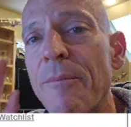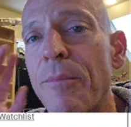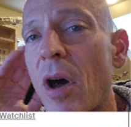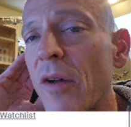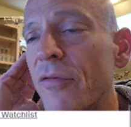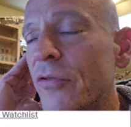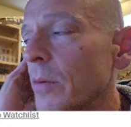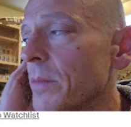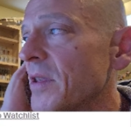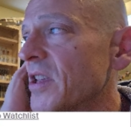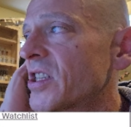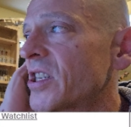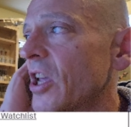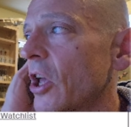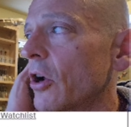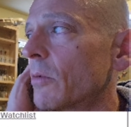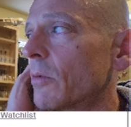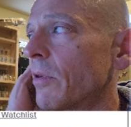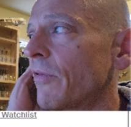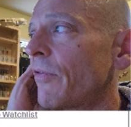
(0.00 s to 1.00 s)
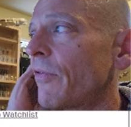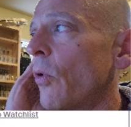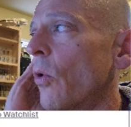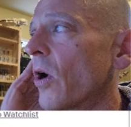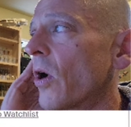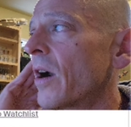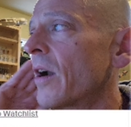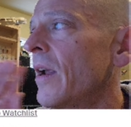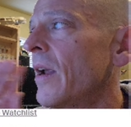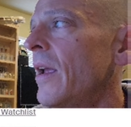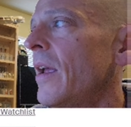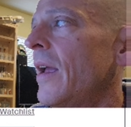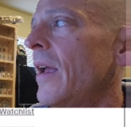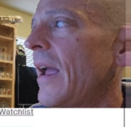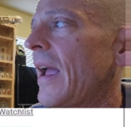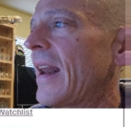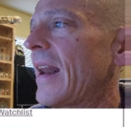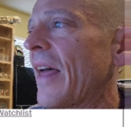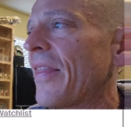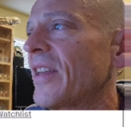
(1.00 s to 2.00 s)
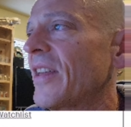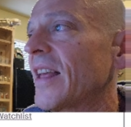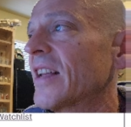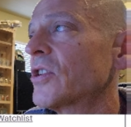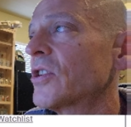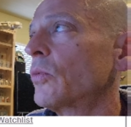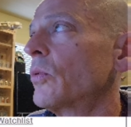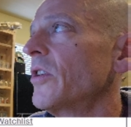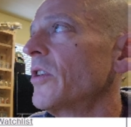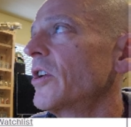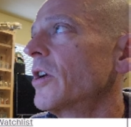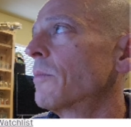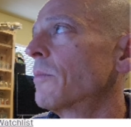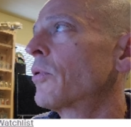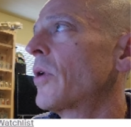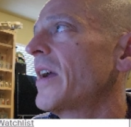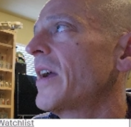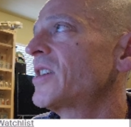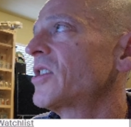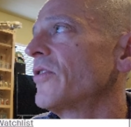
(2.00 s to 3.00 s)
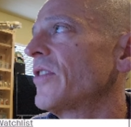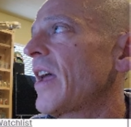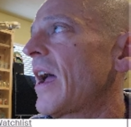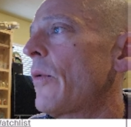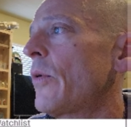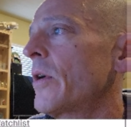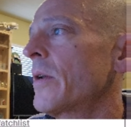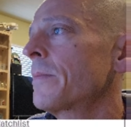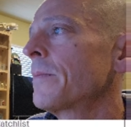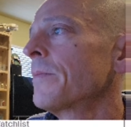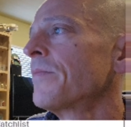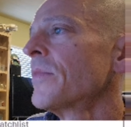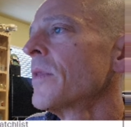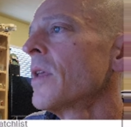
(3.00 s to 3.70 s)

I bought from this seller before, and I think that's a really good price on that one.